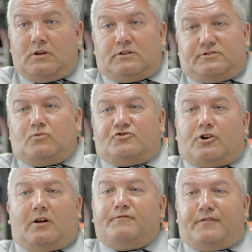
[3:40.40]
Don't
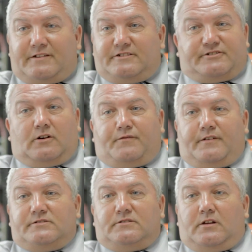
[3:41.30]
try and fit yourself
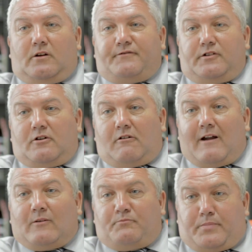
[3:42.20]
in, you know, if you're a
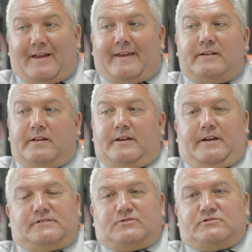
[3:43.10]
round peg
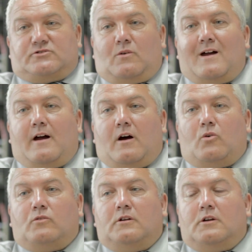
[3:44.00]
into a square
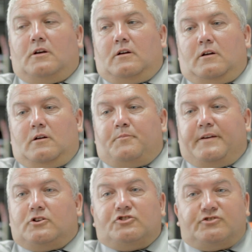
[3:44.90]
hole,
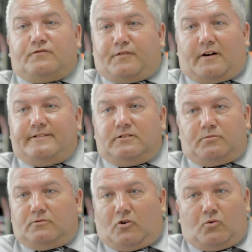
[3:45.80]
because you'll find
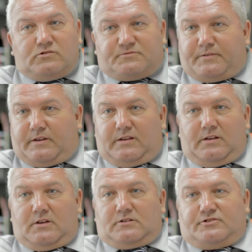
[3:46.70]
you'll always be
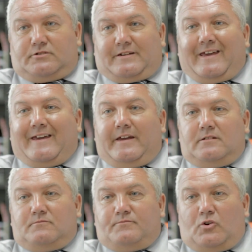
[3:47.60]
sort of kicking
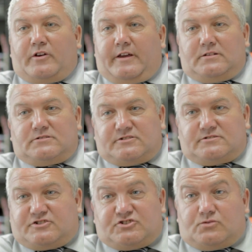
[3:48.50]
and bucking
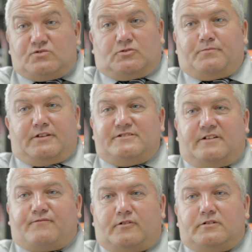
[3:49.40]
to do something
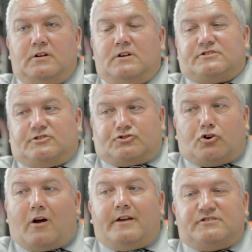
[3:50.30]
different. So
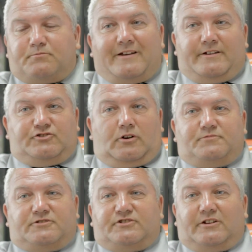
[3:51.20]
try as many
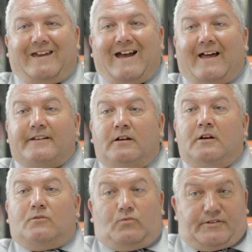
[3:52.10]
jobs as you can
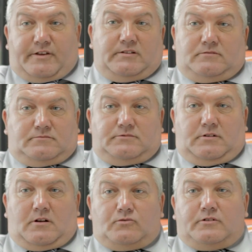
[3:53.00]
within,
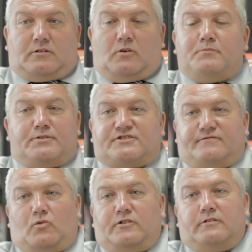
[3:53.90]
you know, the compass
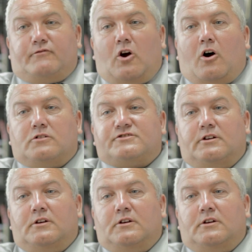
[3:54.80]
of what you've got,